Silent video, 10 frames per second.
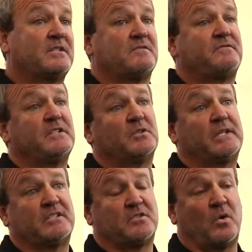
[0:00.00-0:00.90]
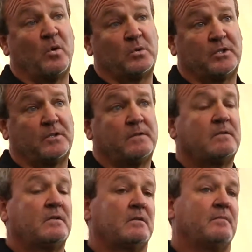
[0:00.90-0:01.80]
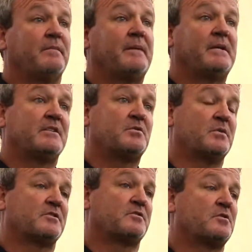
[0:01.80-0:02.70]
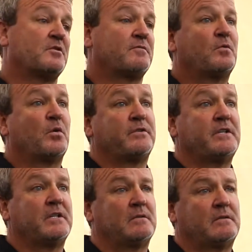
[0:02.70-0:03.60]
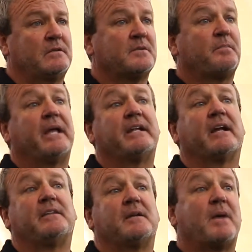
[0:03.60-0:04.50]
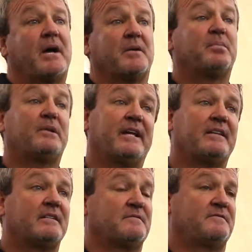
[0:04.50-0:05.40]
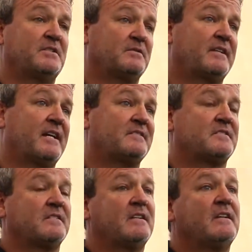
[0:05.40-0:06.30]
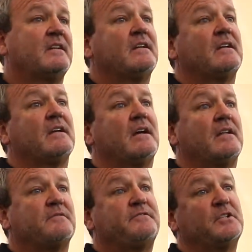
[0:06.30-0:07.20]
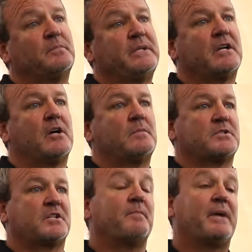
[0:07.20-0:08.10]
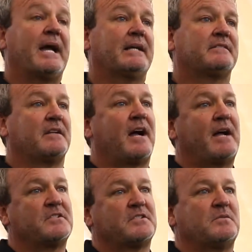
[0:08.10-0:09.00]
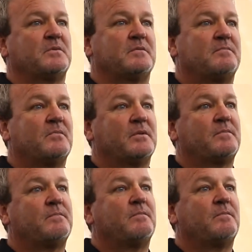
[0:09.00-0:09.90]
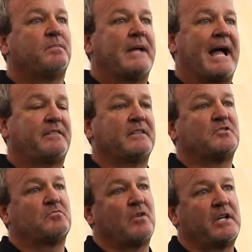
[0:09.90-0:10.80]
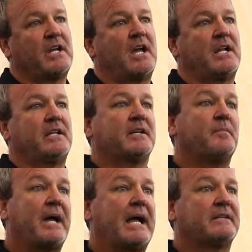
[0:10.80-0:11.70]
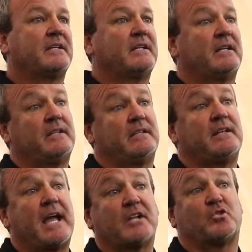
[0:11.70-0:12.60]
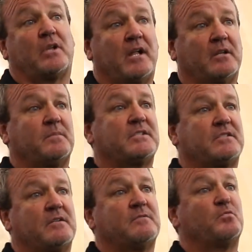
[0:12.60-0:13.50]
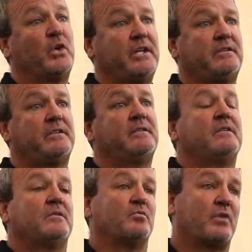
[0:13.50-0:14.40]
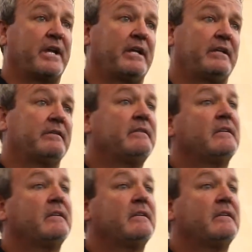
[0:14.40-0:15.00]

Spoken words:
As the field gets older, maybe into its 3rd or 4th year, depending on the amount of play that the field gets, the field becomes compacted, obviously with athletes running on it and compacting it, and then the natural elements of wind, rain,